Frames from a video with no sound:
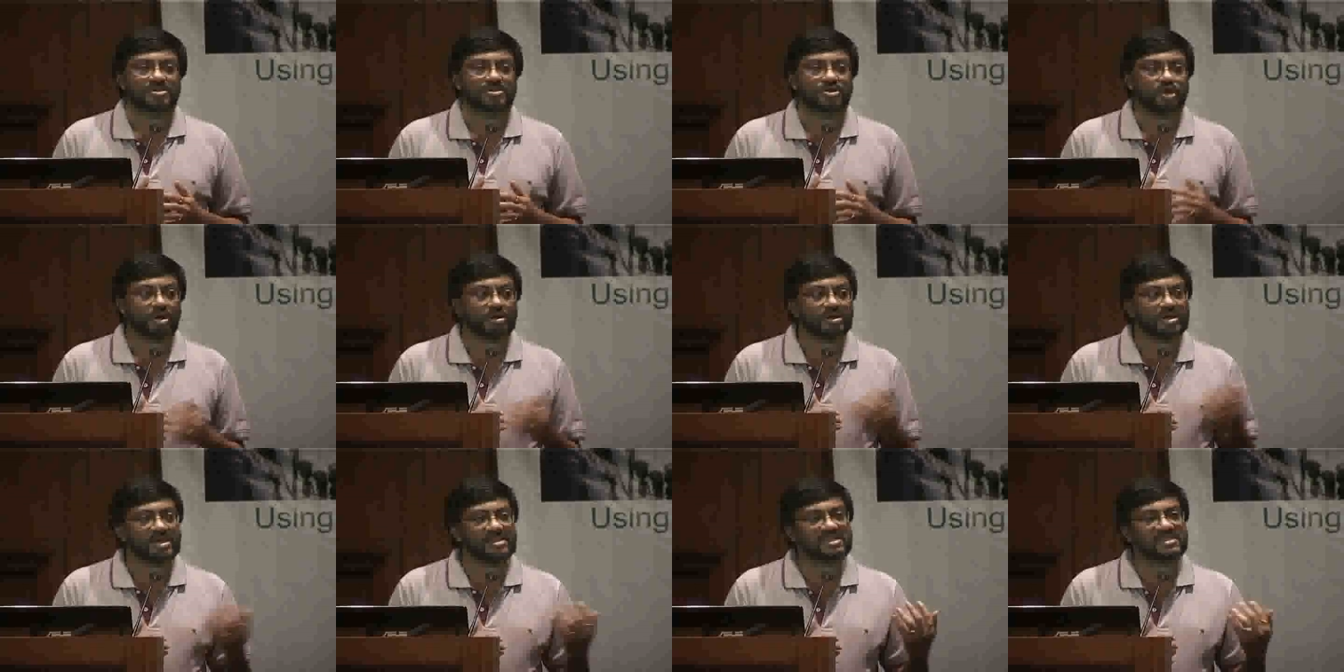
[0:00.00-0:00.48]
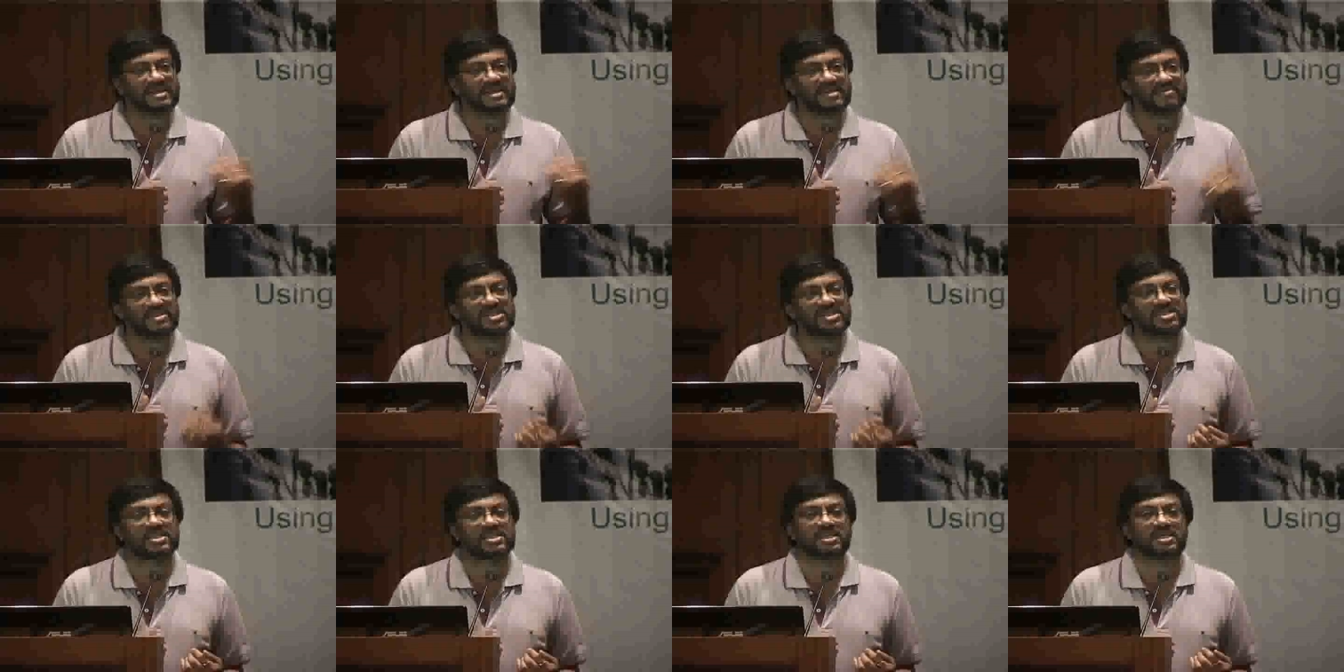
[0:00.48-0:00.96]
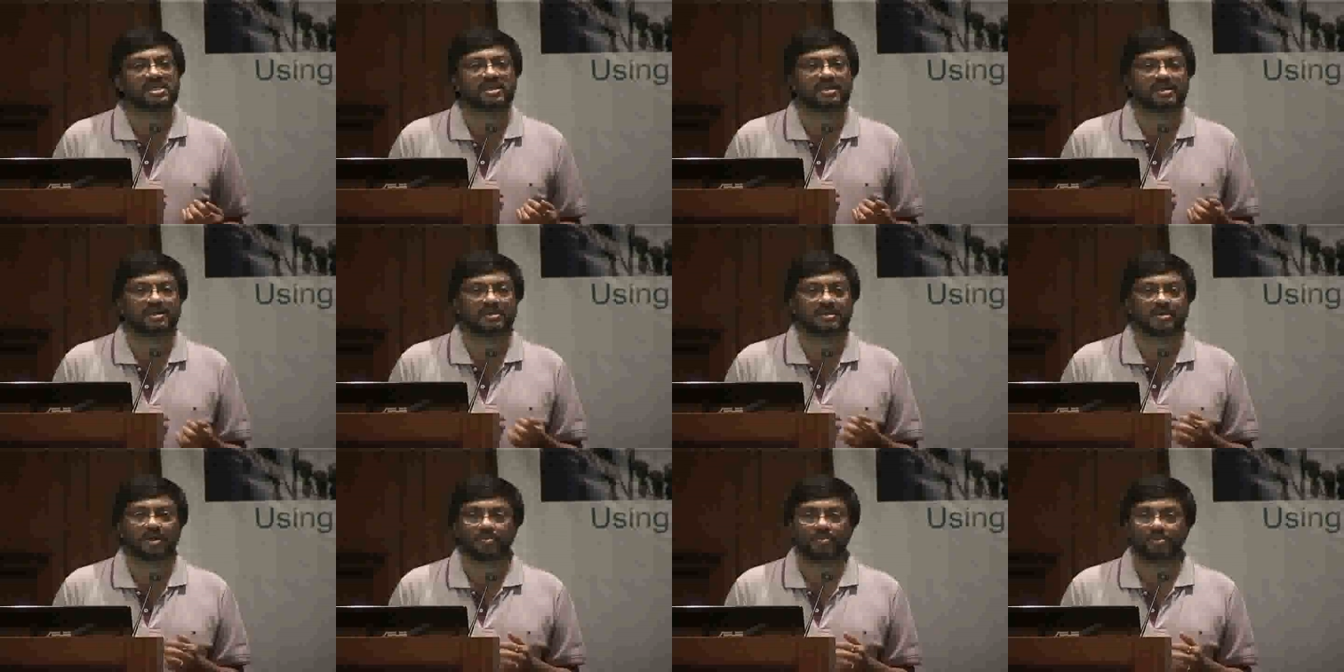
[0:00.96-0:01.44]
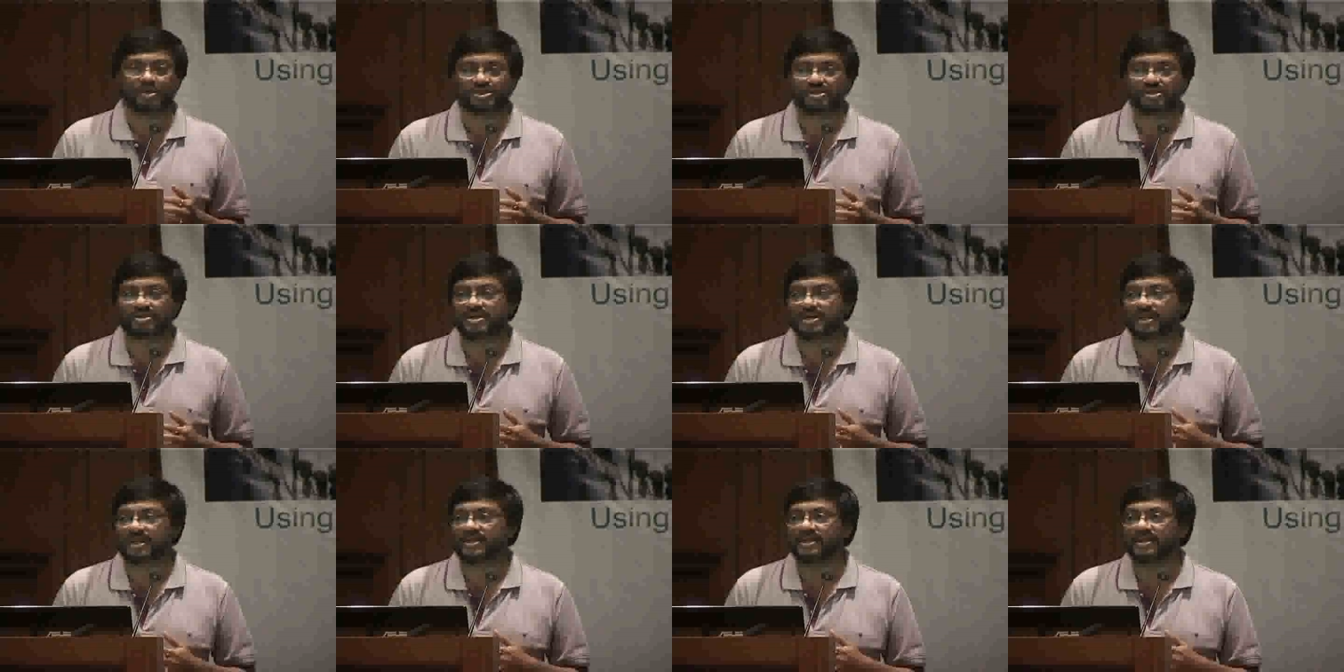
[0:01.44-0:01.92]
So doctors never see the
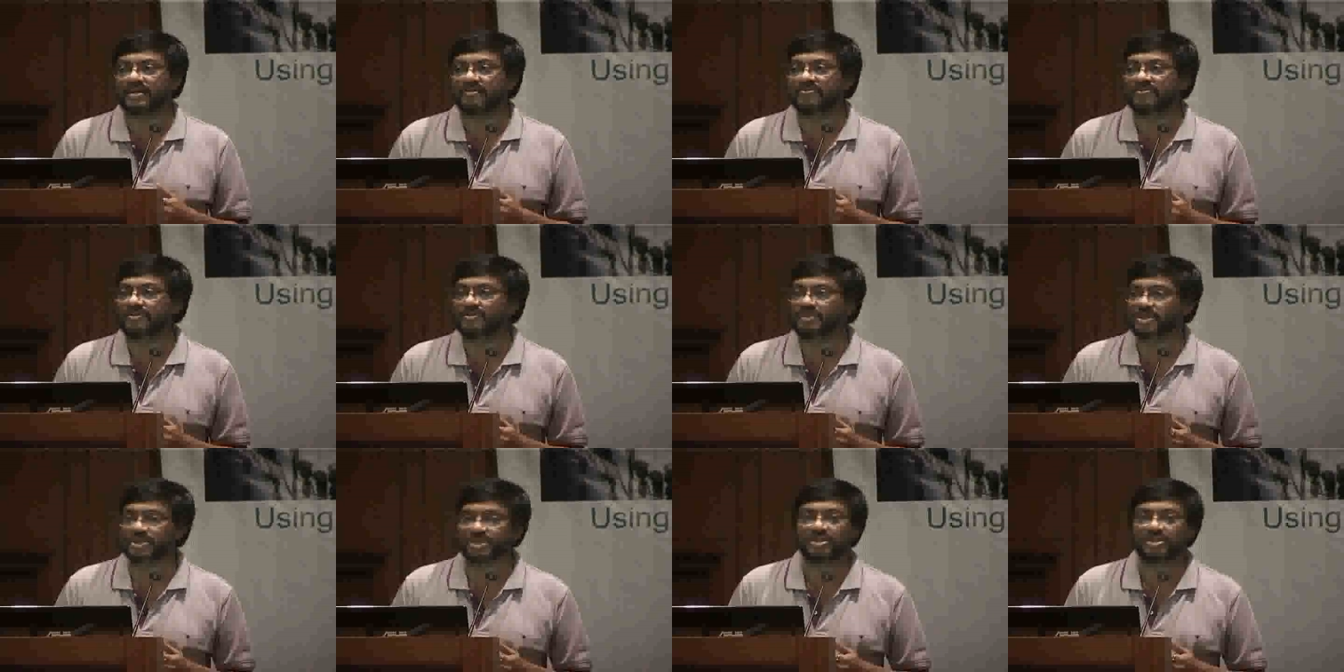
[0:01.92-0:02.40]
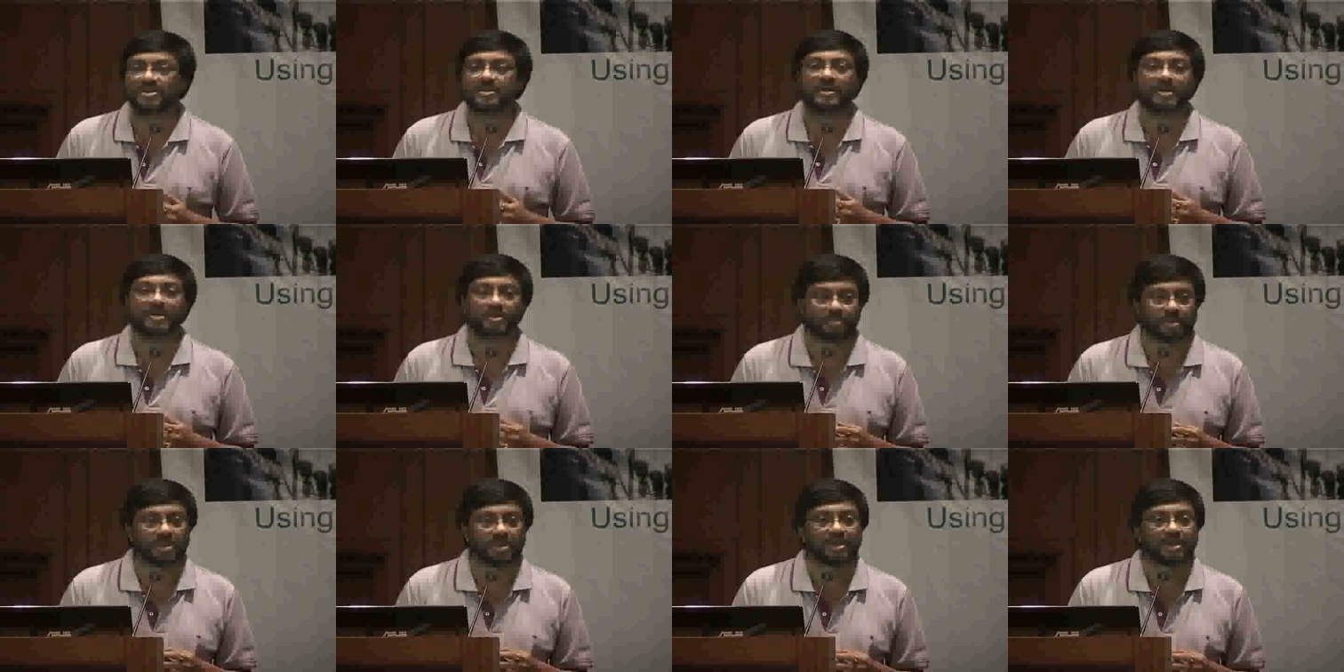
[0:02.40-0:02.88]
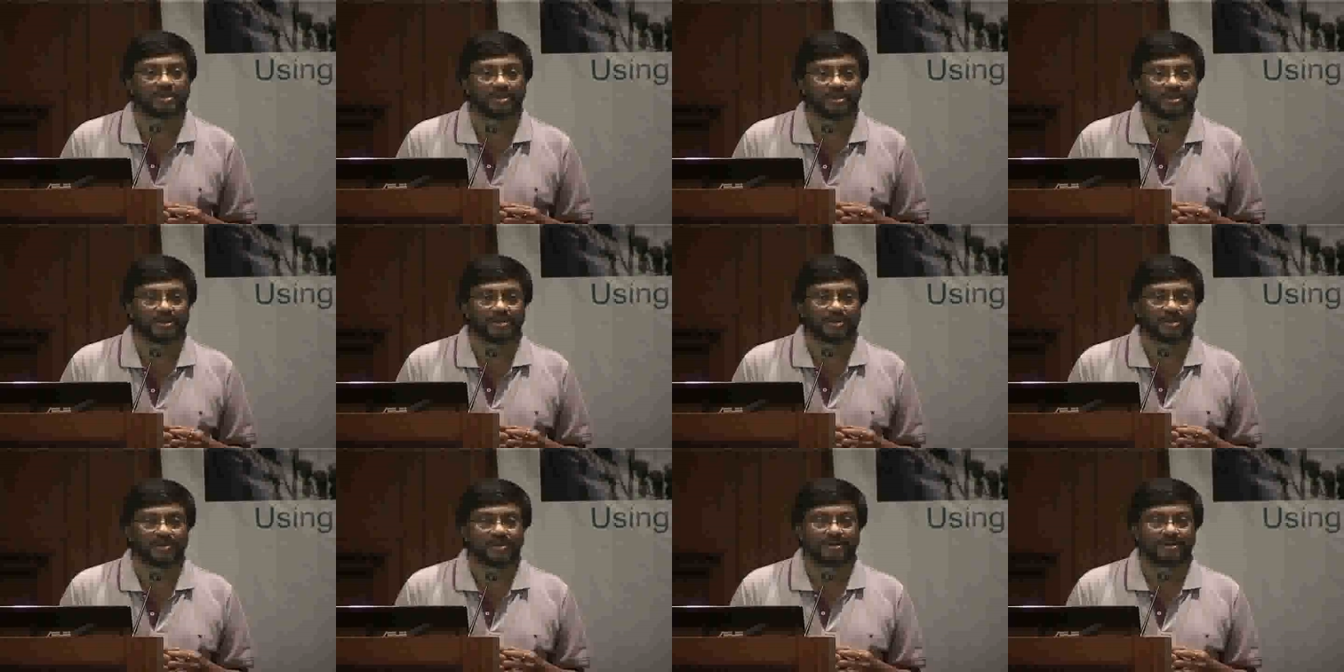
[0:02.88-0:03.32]
opportunity in information therapy,